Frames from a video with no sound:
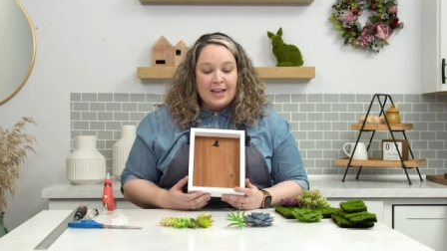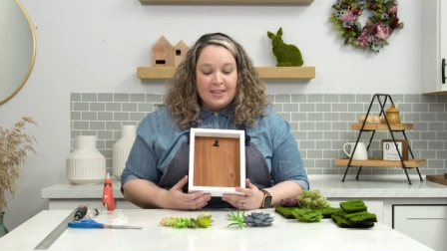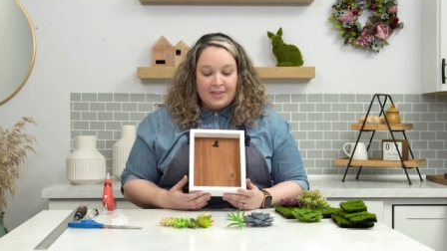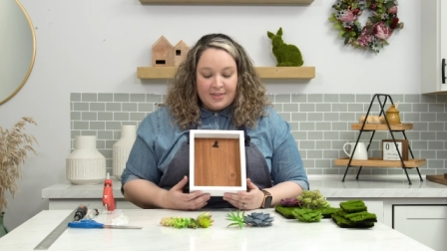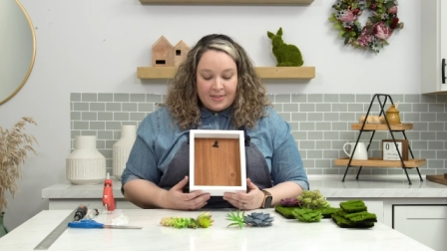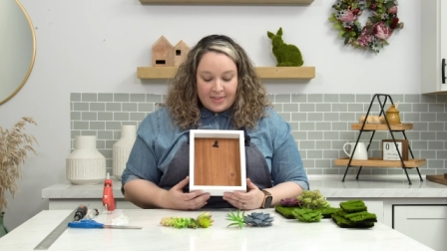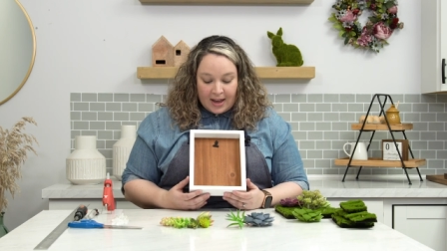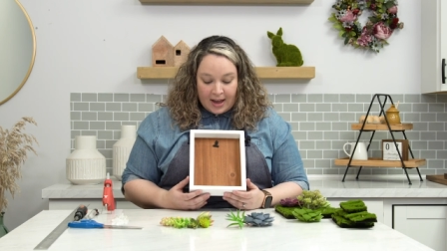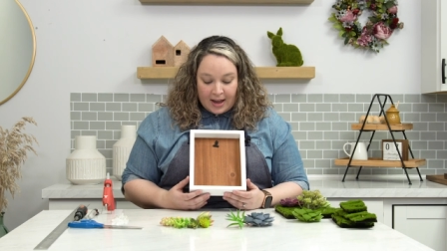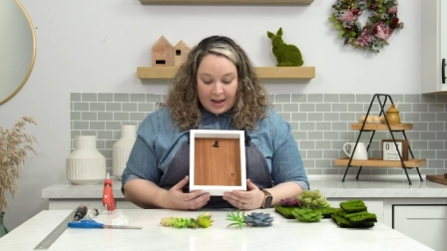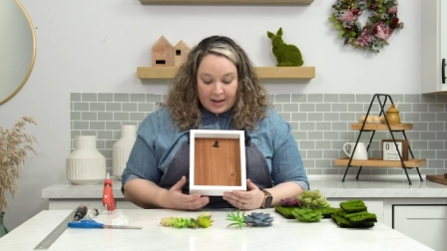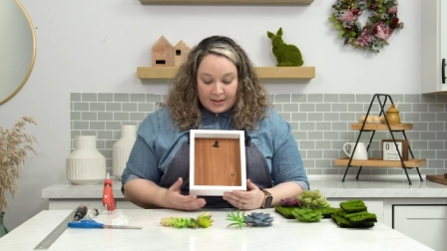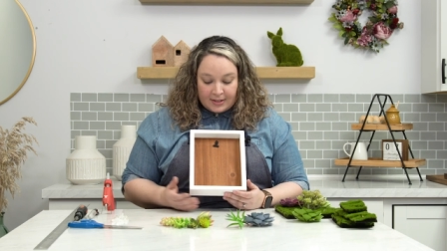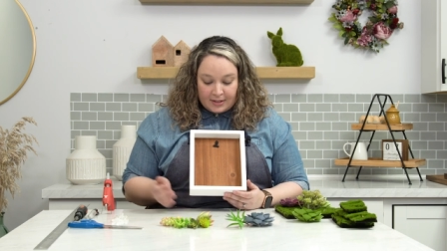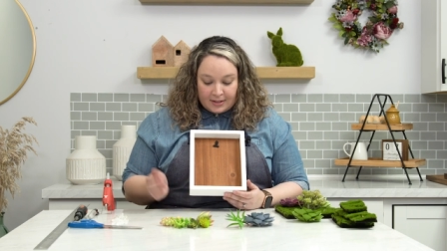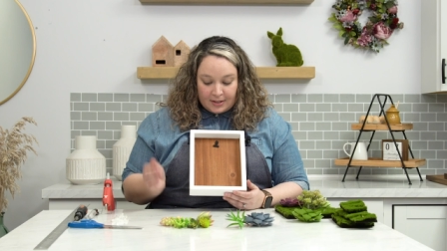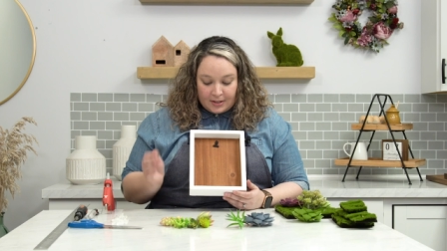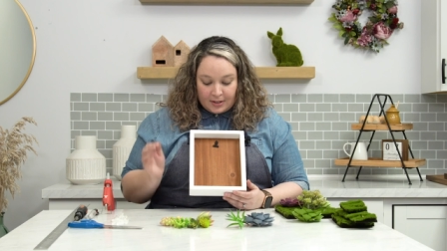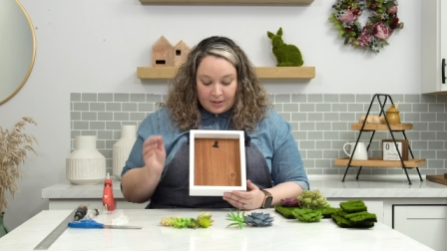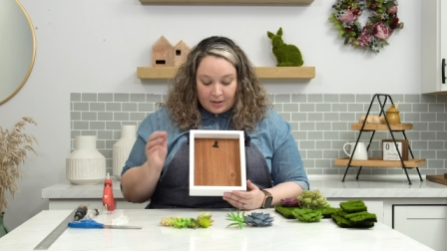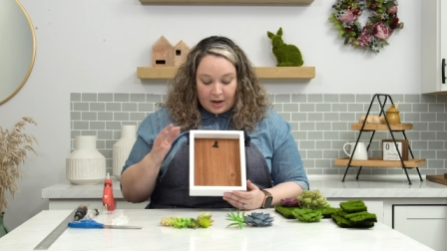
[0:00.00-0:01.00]

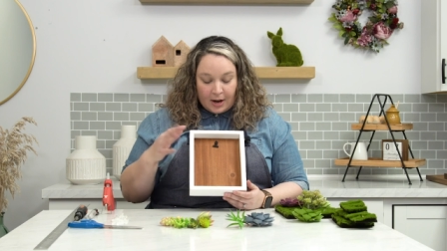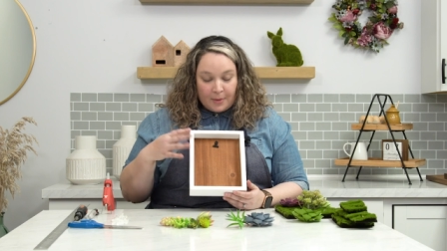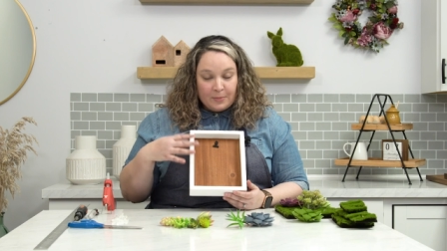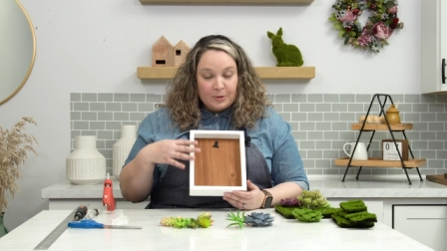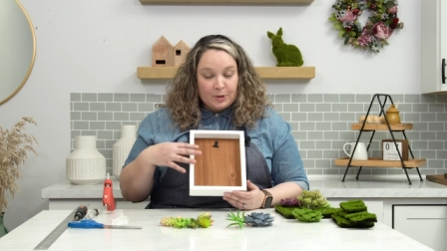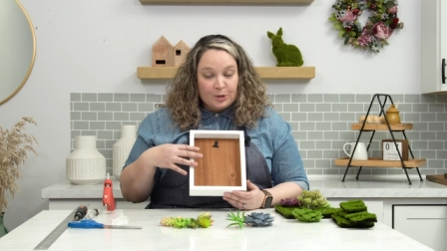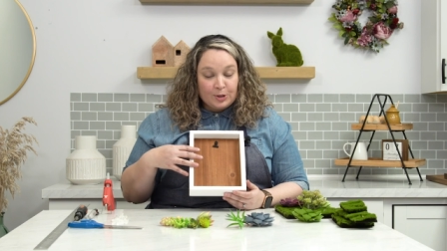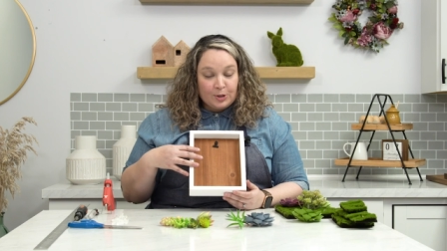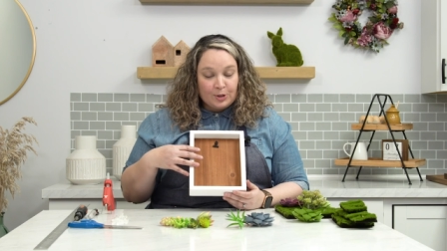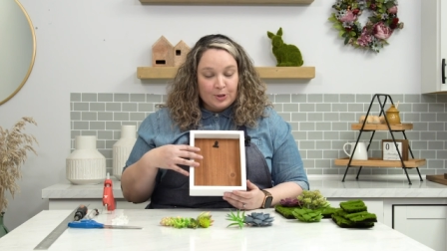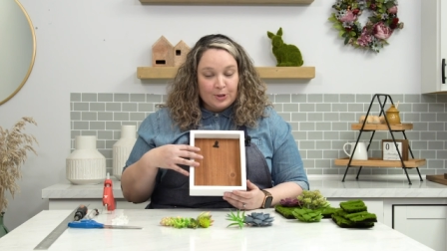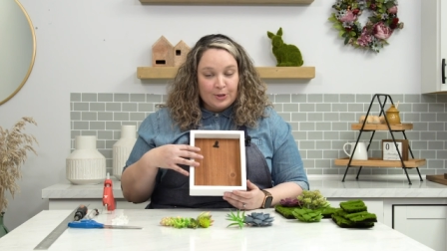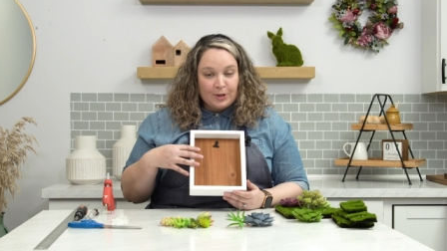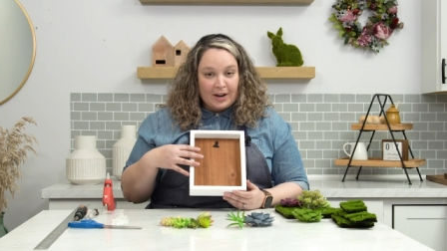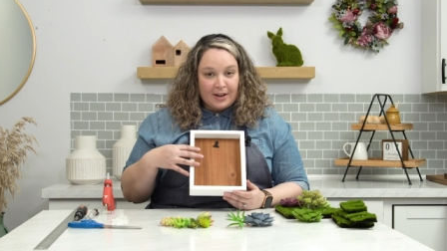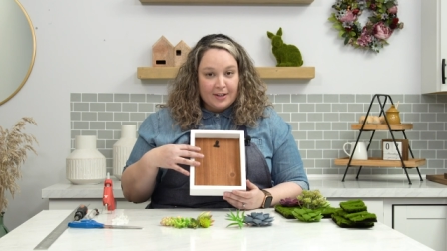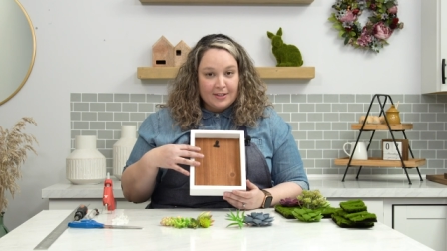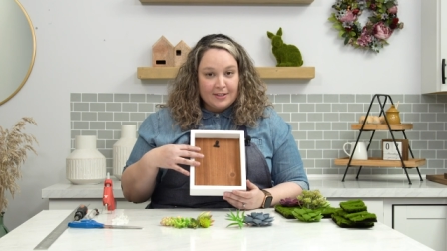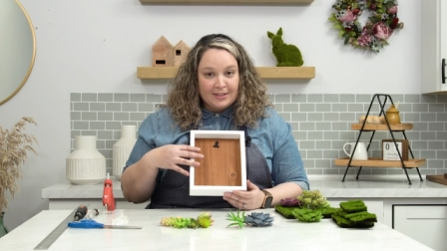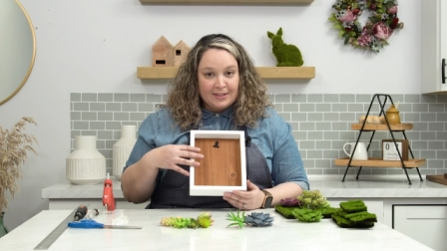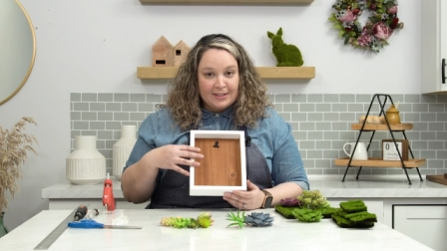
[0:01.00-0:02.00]
that I'm going to show you
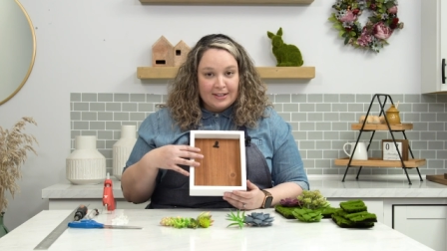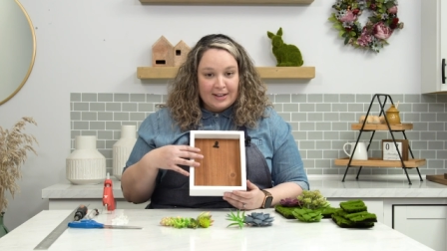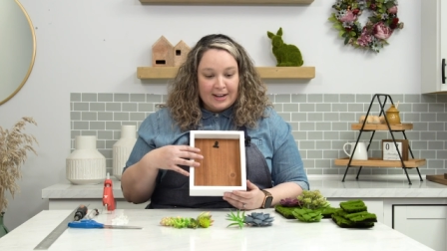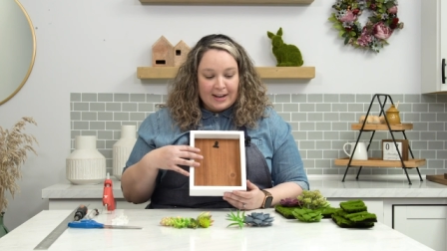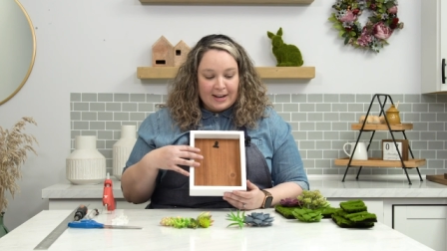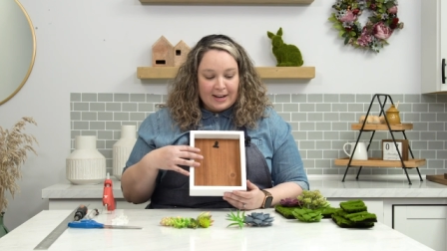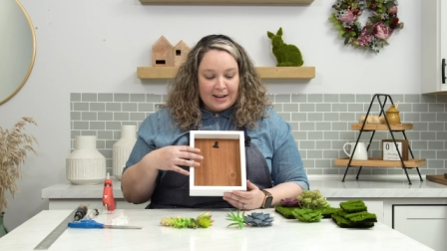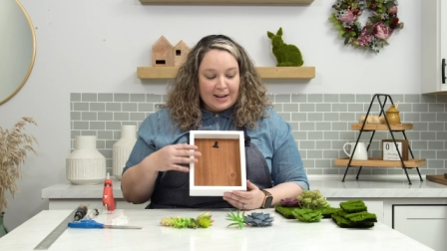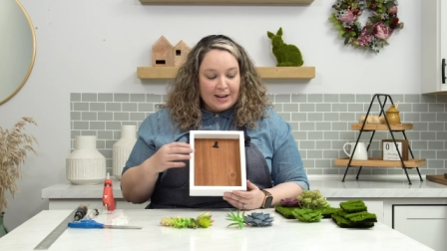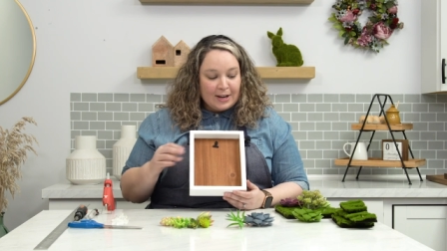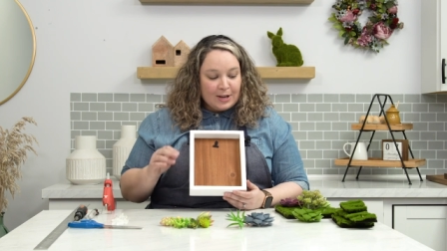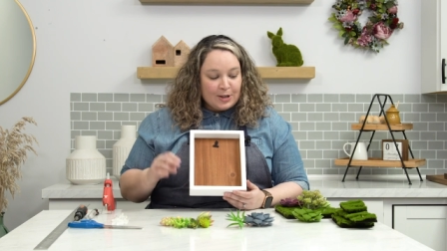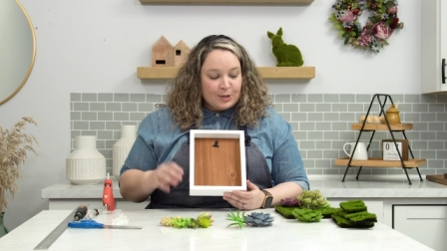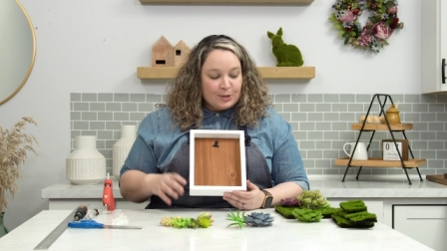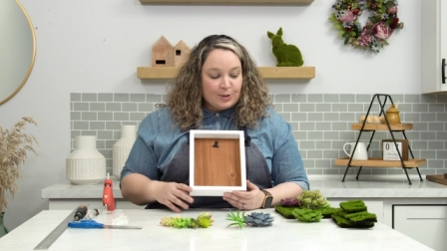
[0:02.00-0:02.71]
guys today.